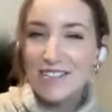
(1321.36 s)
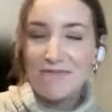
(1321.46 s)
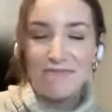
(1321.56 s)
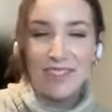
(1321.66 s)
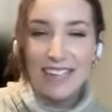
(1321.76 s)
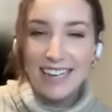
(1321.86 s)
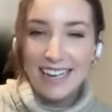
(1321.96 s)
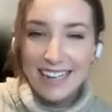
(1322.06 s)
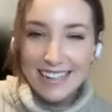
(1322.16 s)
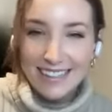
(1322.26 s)
So,
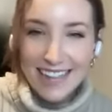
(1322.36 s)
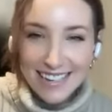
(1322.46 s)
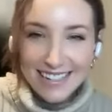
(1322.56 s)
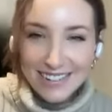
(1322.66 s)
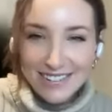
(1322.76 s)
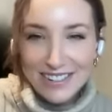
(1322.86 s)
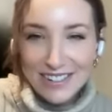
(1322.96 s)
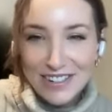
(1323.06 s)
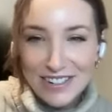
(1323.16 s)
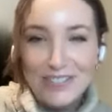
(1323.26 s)
last
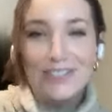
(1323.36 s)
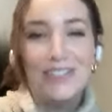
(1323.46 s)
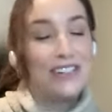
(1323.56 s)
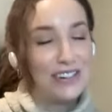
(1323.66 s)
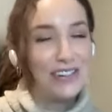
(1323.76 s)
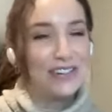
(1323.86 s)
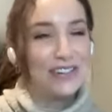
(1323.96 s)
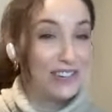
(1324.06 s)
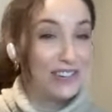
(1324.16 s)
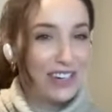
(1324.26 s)
question for you,
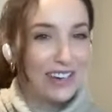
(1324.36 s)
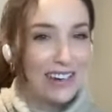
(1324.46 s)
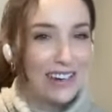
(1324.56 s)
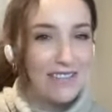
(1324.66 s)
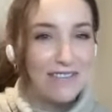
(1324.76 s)
Juliana.